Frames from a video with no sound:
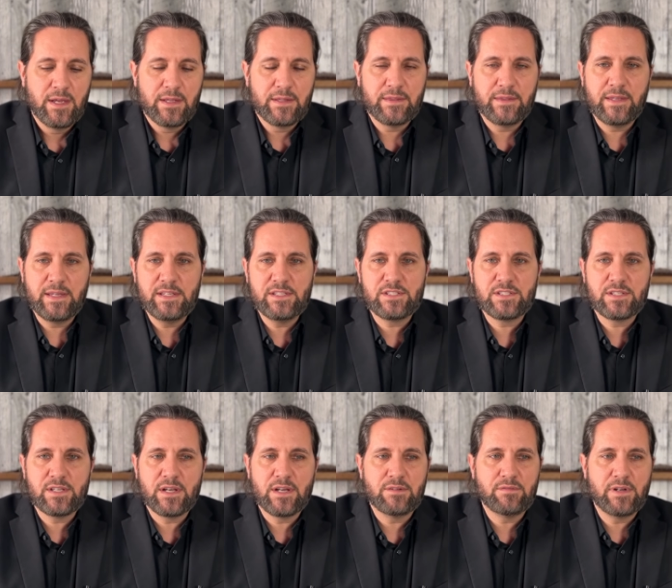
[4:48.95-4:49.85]
These
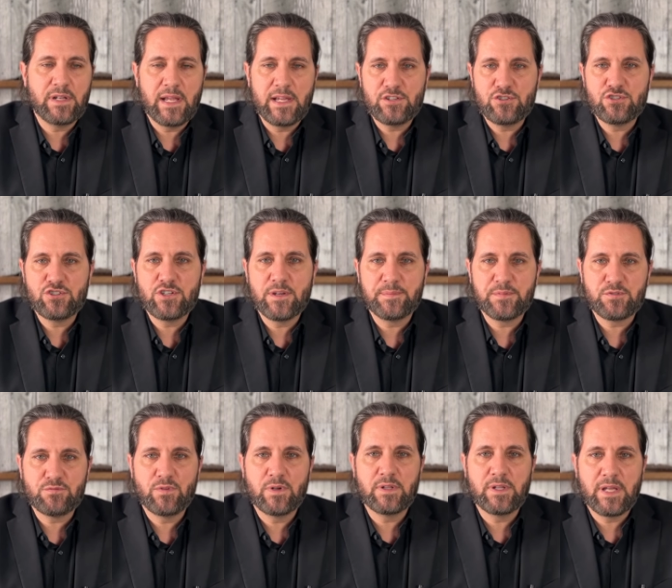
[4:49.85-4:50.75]
uh, relationships
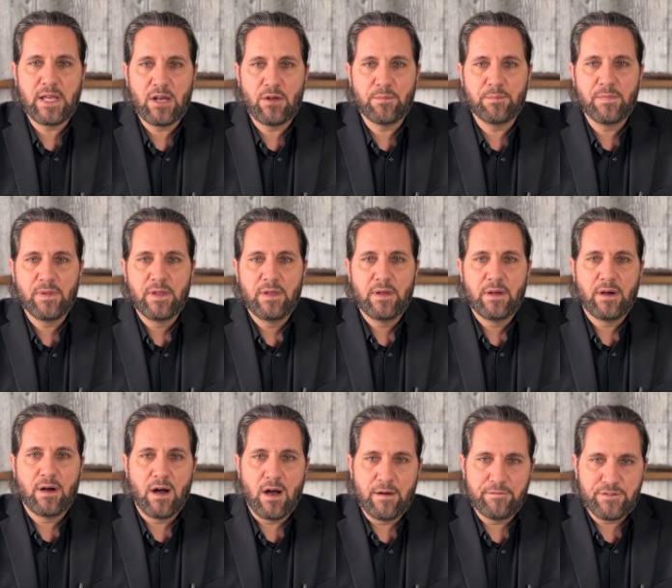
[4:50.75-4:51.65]
really help
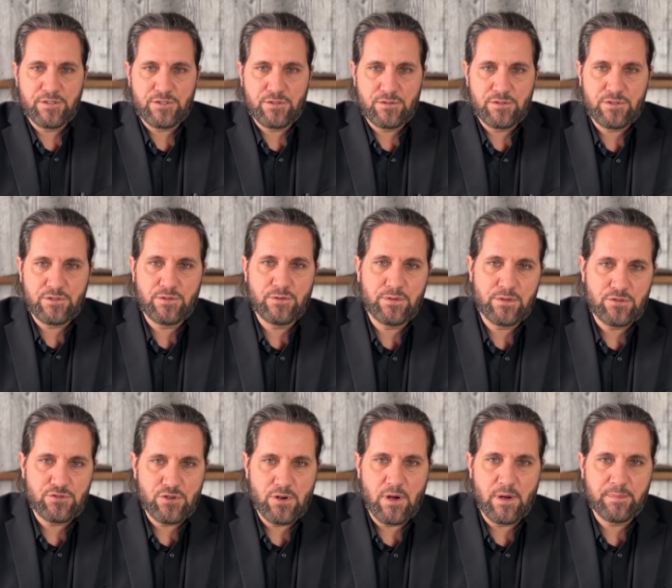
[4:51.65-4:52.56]
officers do their
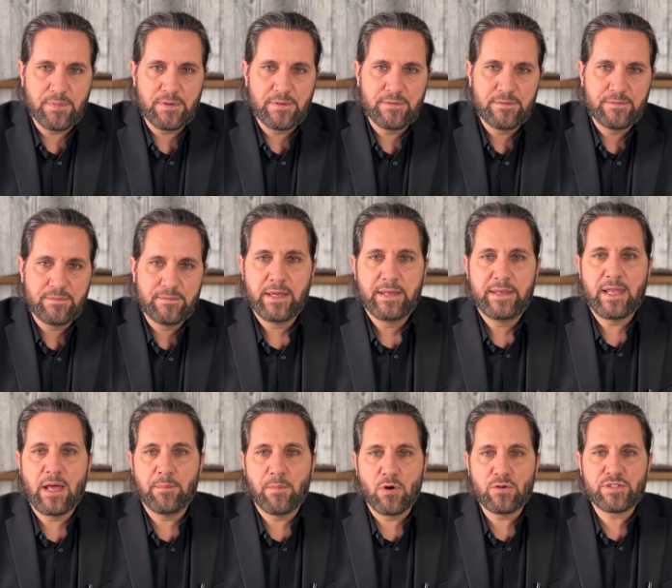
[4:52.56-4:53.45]
job.
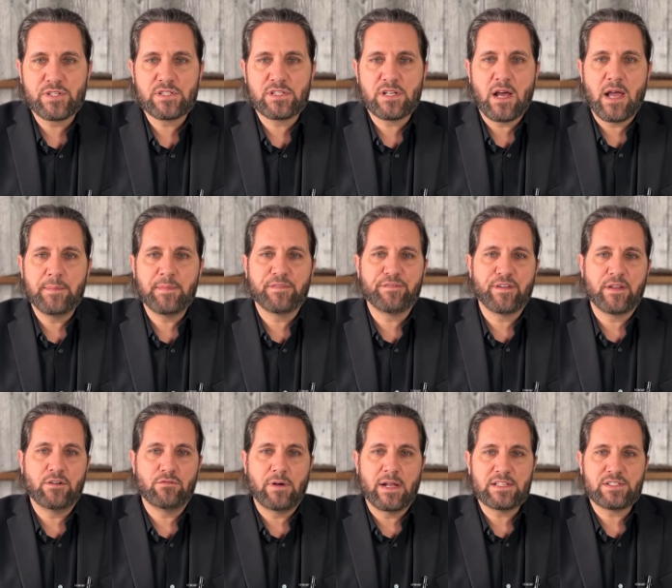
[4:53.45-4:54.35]
Now, most of the time, if an
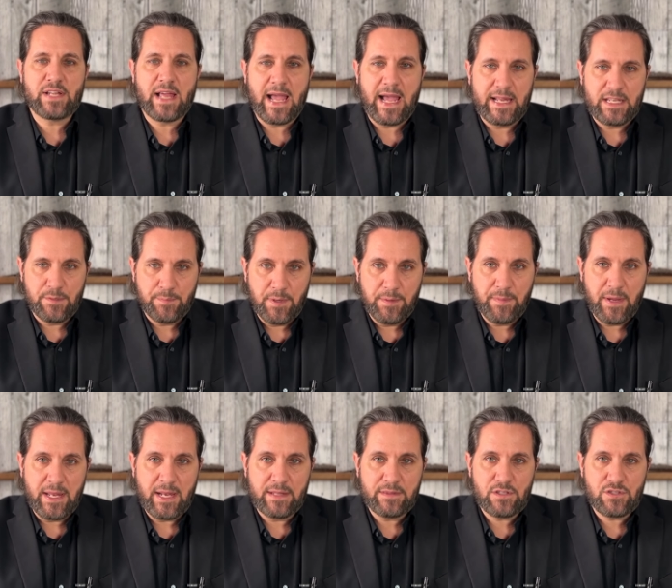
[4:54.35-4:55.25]
arrest had to be
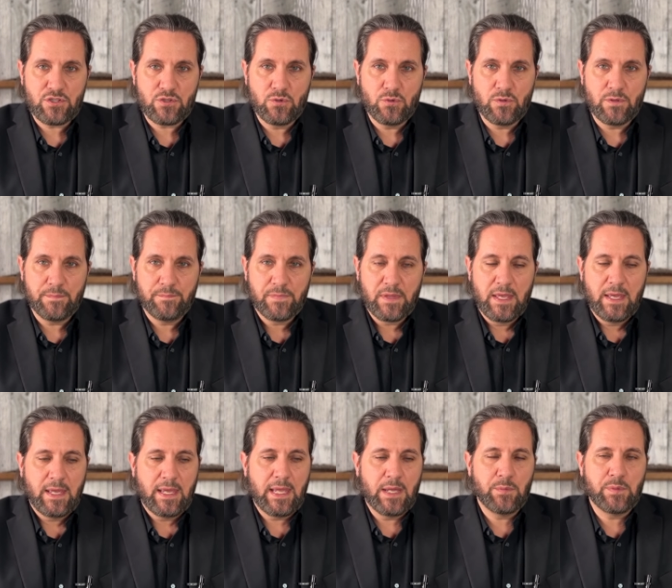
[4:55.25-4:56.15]
made at the school,
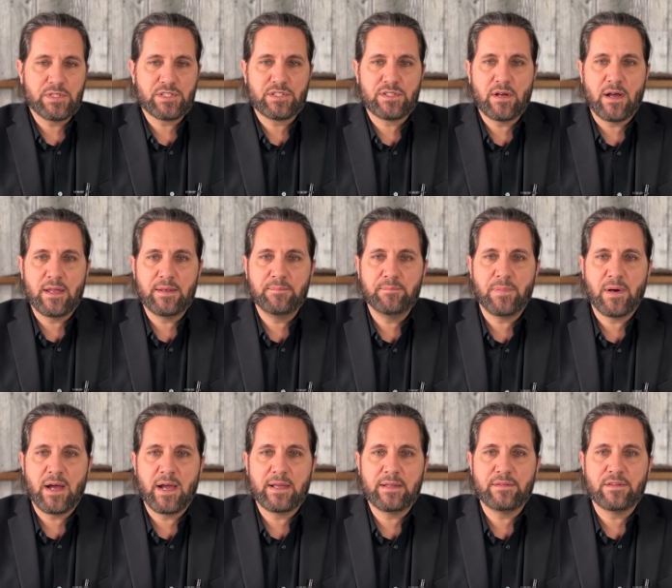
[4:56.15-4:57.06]
it was done
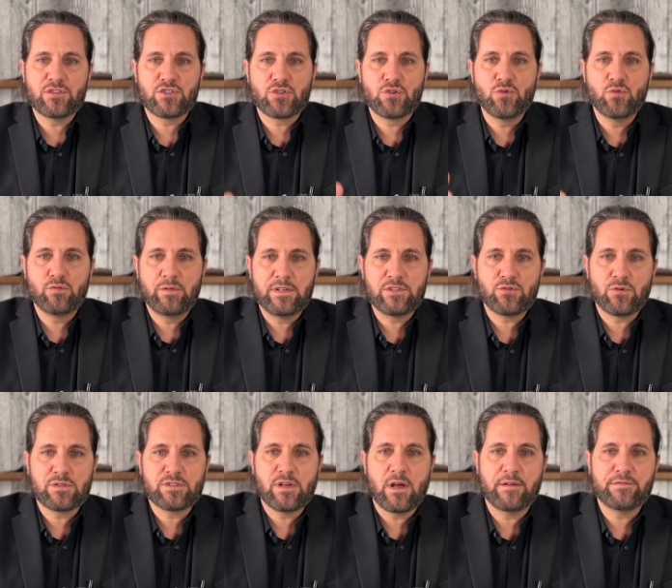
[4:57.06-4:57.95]
by the school
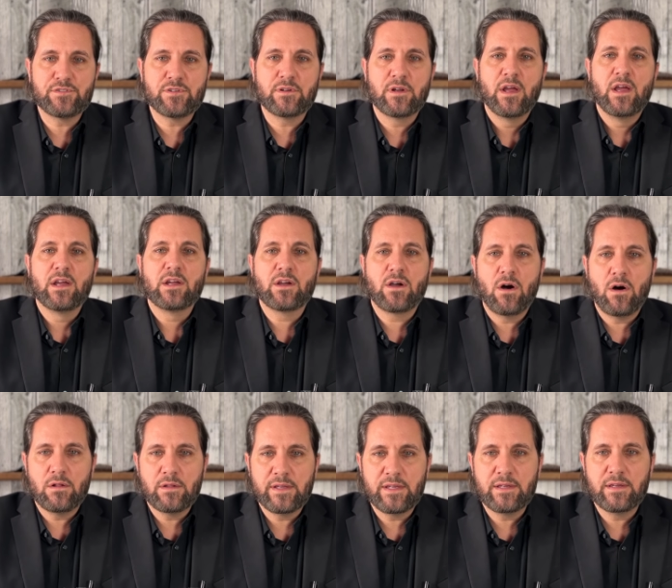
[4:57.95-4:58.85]
resource officer
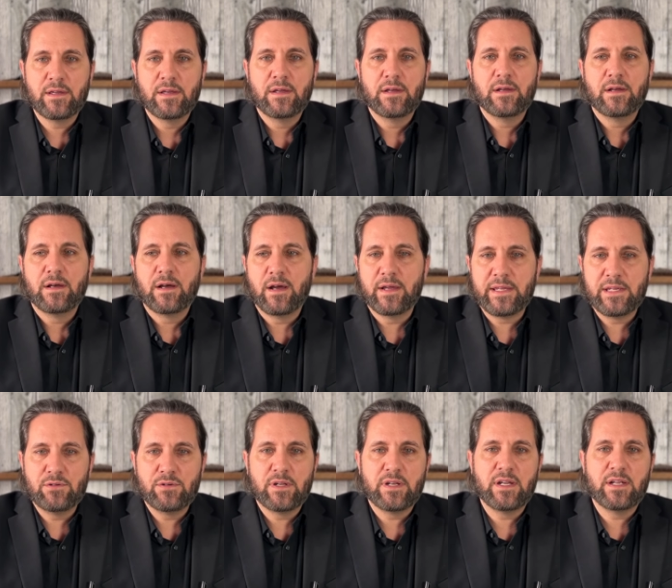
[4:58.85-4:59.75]
calling a
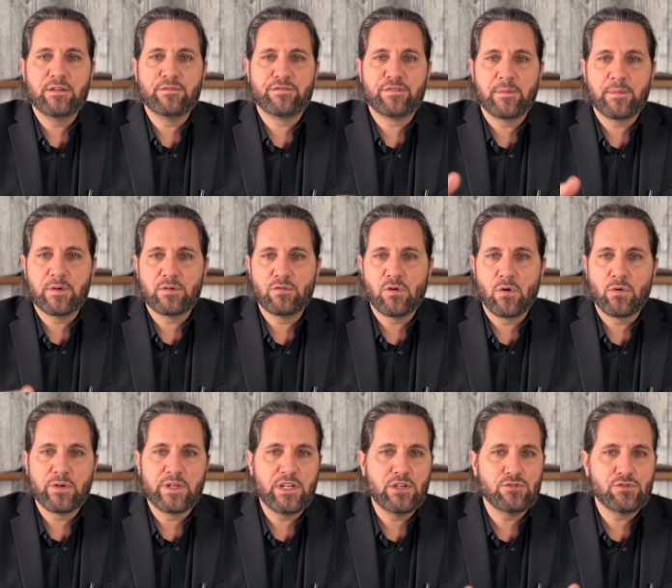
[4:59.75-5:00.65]
unit in from the
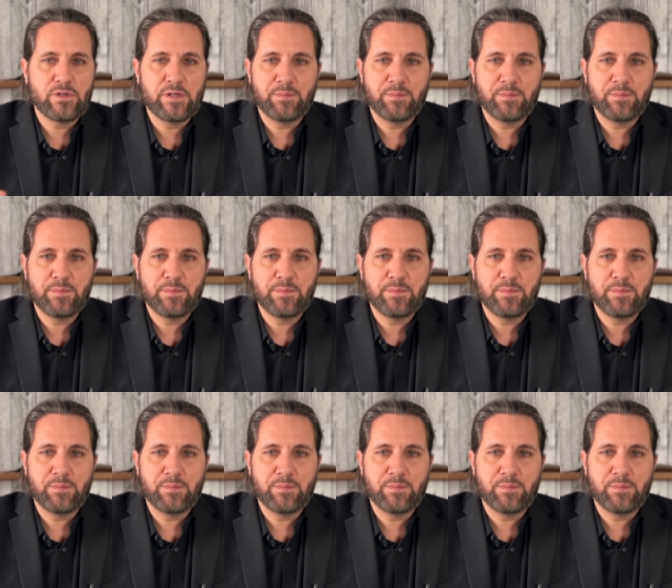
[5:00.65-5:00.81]
road, usually